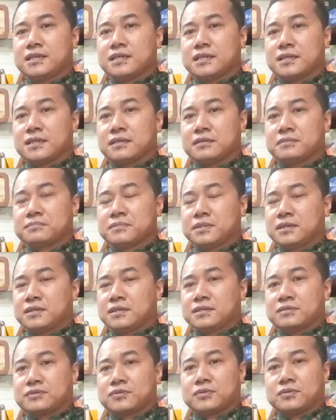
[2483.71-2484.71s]
um,
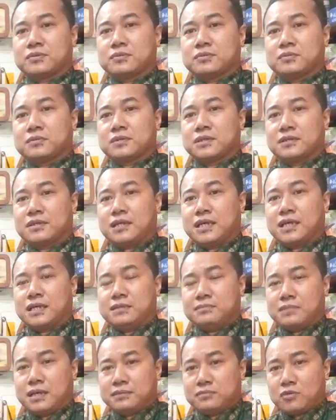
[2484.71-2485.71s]

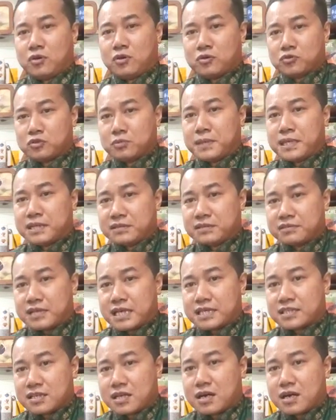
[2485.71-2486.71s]
I'm occupying
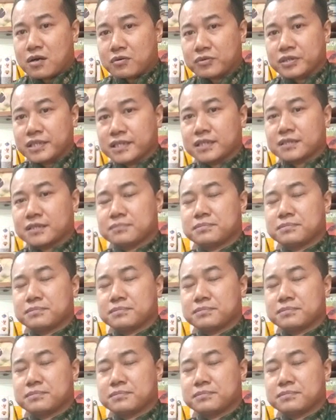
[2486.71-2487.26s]
right now here,